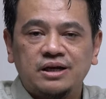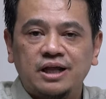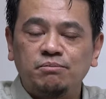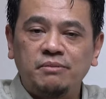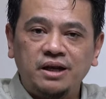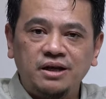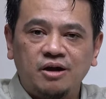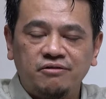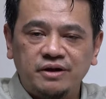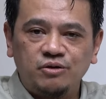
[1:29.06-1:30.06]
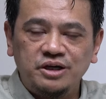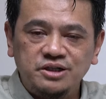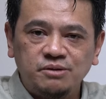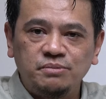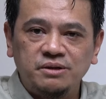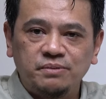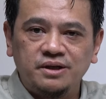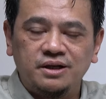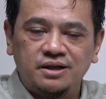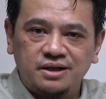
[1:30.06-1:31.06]
Not many of Indonesian
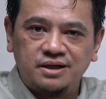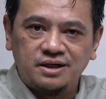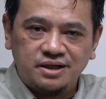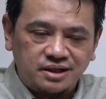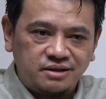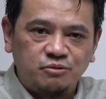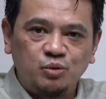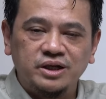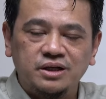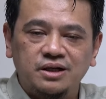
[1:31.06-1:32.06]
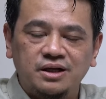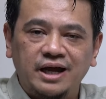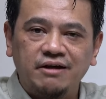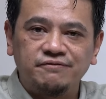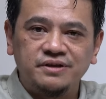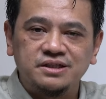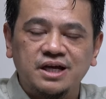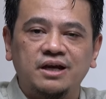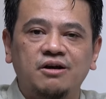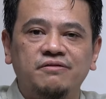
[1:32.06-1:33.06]
people will have this
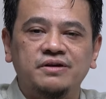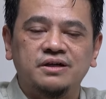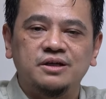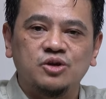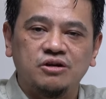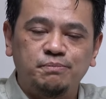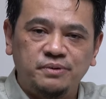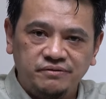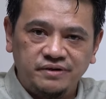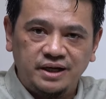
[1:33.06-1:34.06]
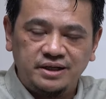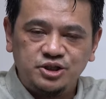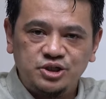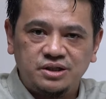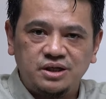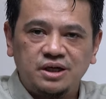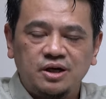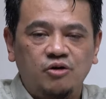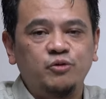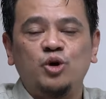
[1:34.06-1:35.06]
kind of sort of privilege.
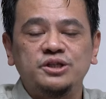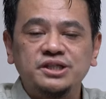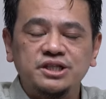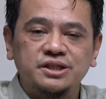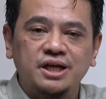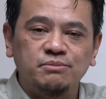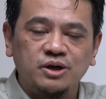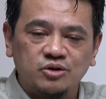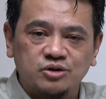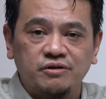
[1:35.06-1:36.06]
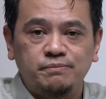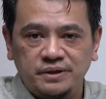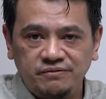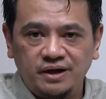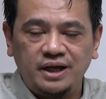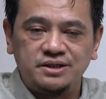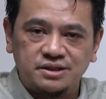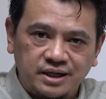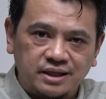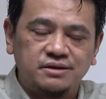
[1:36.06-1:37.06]
Of course, this is not because of the
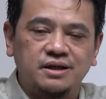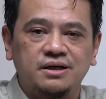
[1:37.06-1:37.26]
privilege that